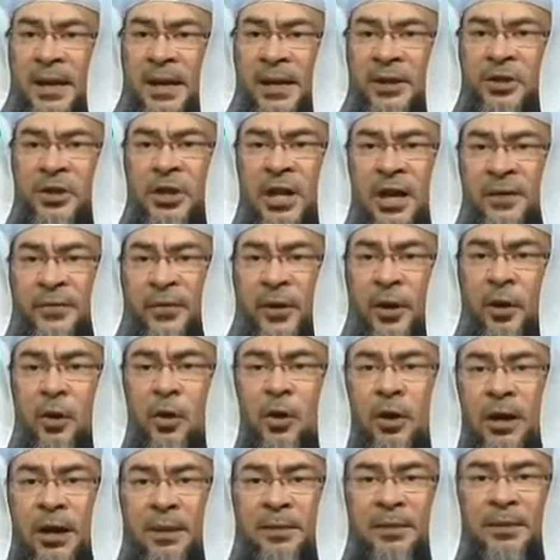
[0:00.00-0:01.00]
Malik,
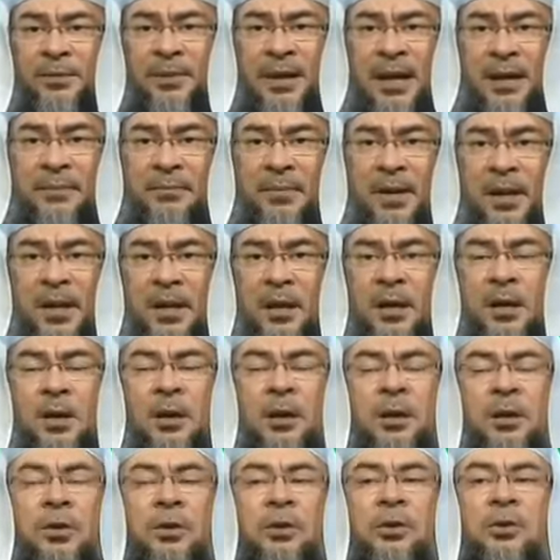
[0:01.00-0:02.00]
Shafi'i or Ahmad bin Hanbal,
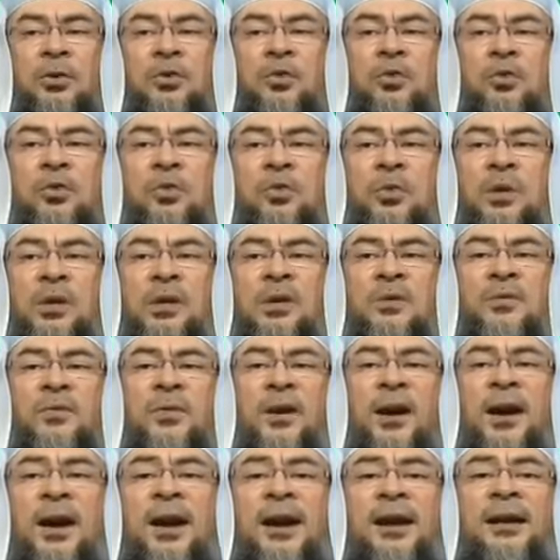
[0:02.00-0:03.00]
you will
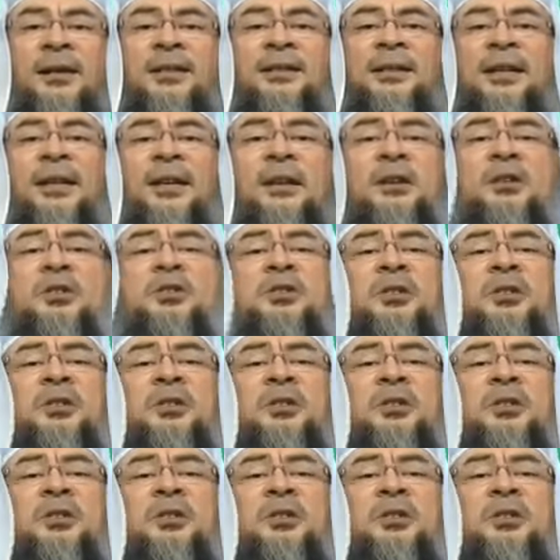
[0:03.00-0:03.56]
find